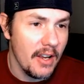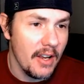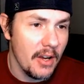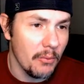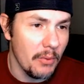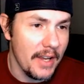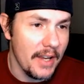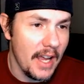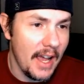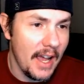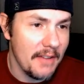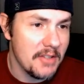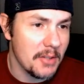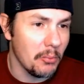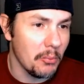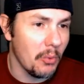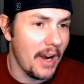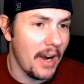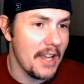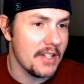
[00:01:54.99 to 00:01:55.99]
We have
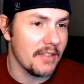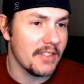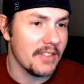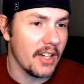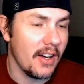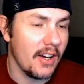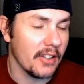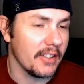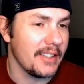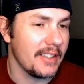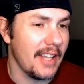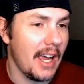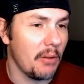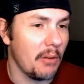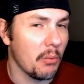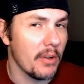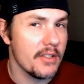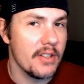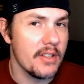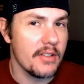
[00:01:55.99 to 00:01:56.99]
some ways of toggling that.
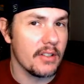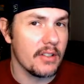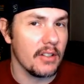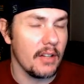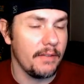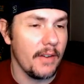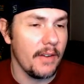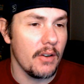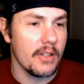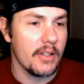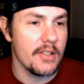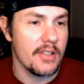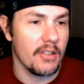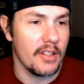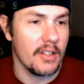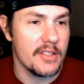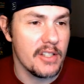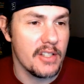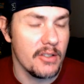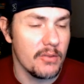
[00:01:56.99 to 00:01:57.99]
We're just going to focus
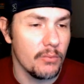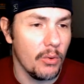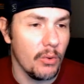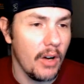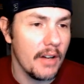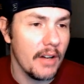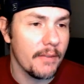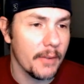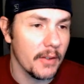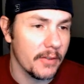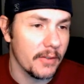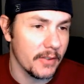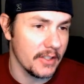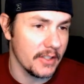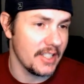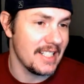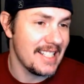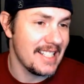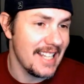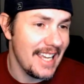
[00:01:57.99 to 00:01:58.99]
on tune one for
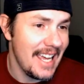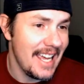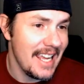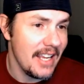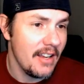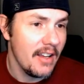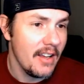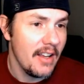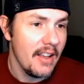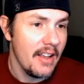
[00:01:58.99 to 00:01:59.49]
today.